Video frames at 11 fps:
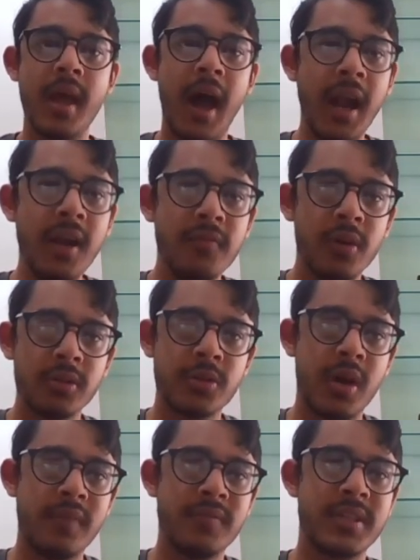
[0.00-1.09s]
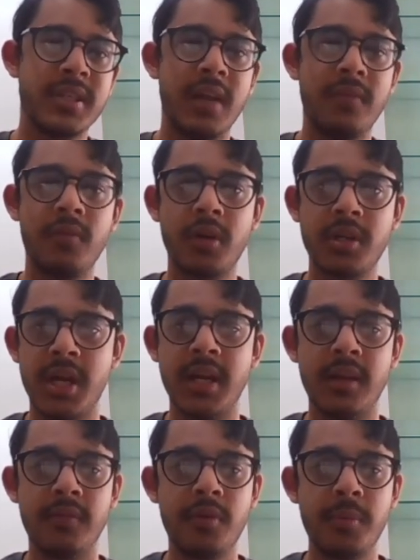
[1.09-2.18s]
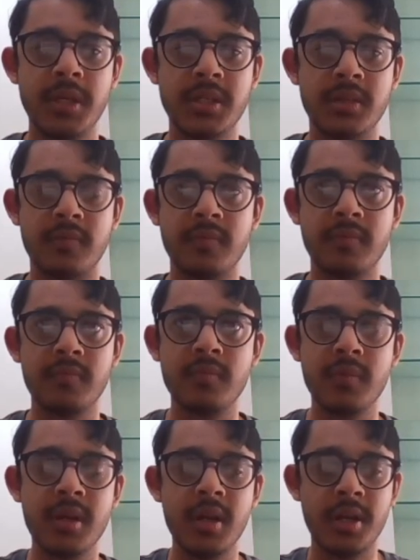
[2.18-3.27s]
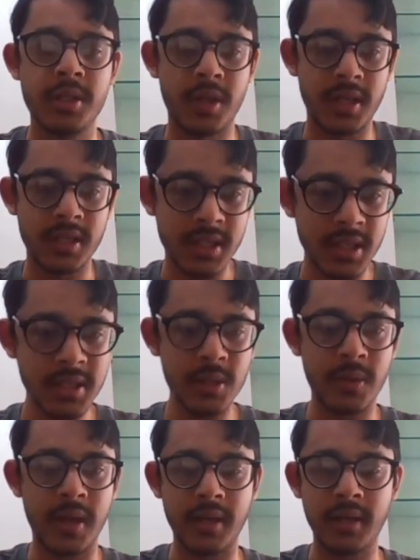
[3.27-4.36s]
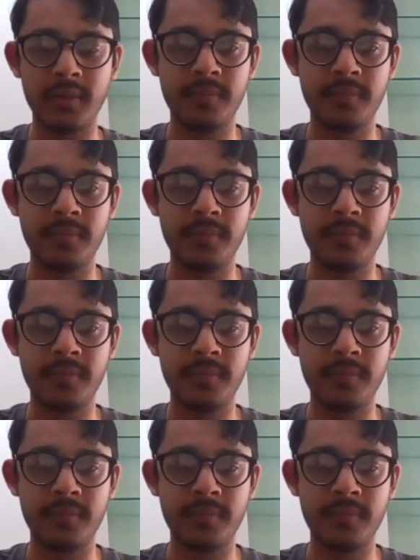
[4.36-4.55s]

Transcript: and we also have the self.child information. So I can just look at